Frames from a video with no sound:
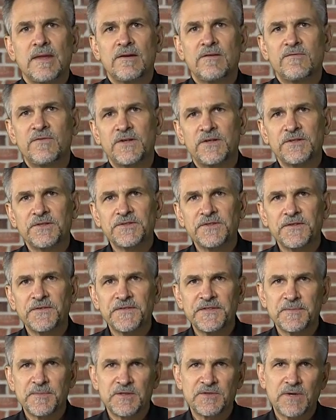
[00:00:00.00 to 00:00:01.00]

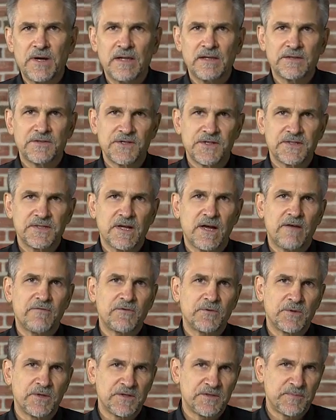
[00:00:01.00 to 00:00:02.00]
Verisurf's metrology
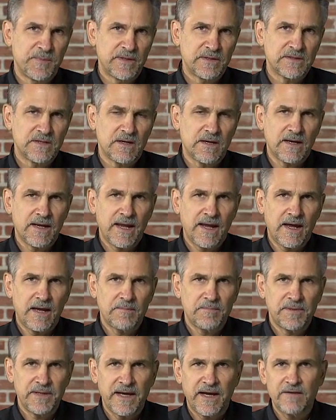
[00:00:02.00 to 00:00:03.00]
software is built on a
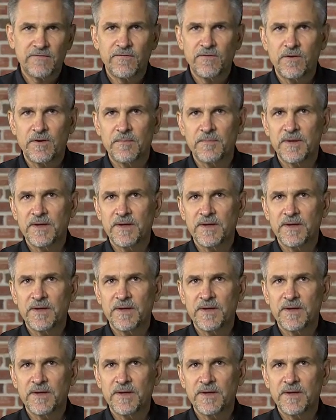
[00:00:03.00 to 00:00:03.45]
CAD platform,